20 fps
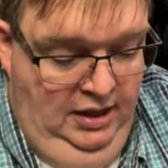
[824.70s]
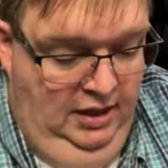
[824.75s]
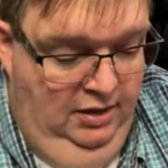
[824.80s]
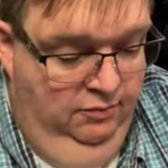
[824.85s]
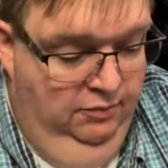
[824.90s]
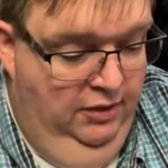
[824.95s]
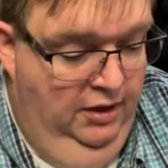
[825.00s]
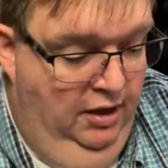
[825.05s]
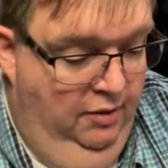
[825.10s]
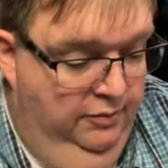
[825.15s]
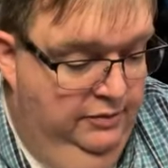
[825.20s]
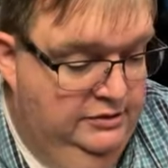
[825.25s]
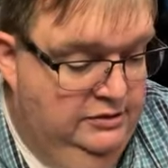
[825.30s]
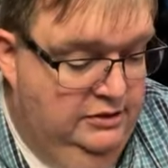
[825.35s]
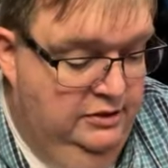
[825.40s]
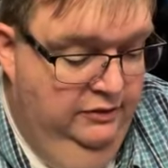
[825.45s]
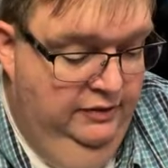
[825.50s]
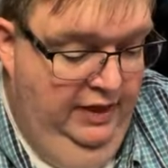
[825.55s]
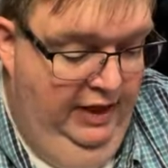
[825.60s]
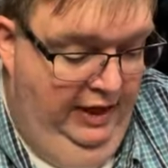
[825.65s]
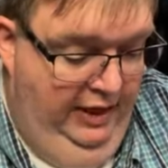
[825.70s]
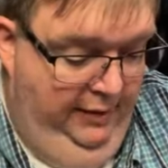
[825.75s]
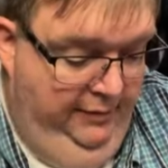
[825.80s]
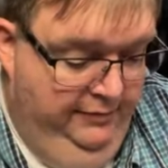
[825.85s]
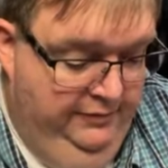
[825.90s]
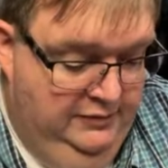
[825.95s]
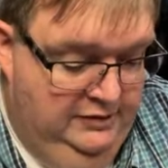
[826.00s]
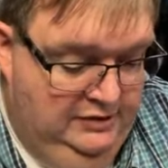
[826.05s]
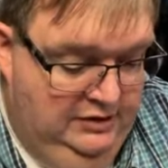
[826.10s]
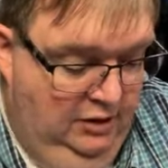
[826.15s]
And we always do
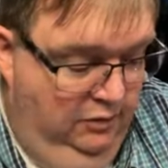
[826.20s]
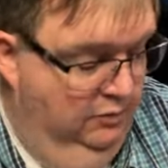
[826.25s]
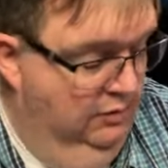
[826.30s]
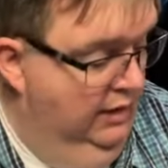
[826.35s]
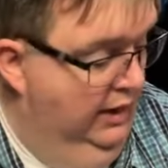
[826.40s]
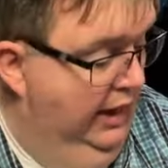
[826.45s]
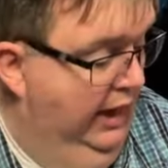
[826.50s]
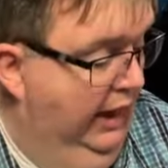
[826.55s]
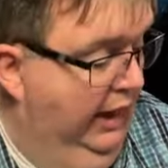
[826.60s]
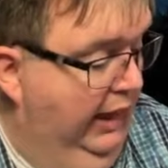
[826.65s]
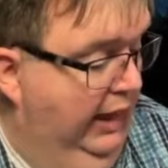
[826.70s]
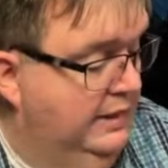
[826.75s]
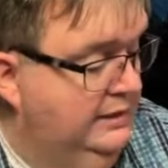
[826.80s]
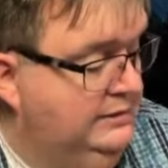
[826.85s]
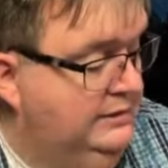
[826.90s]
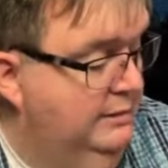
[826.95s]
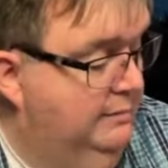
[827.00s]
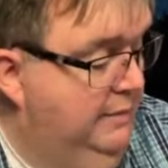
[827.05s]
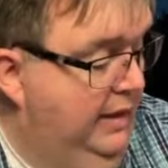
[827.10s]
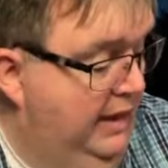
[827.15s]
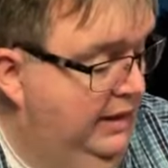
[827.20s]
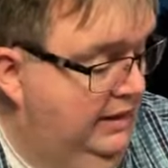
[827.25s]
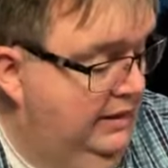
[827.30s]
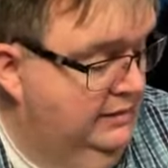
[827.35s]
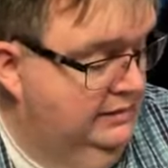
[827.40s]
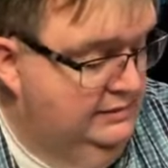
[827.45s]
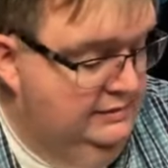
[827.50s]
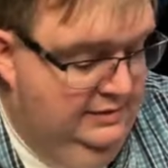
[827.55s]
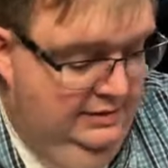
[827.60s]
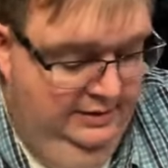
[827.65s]
that. So I like
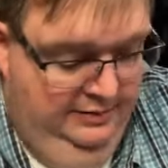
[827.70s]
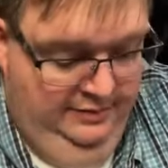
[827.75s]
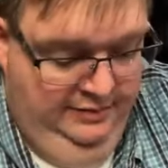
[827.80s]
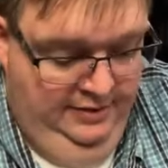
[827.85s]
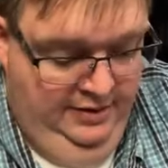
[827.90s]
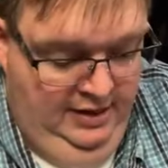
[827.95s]
tomatoes.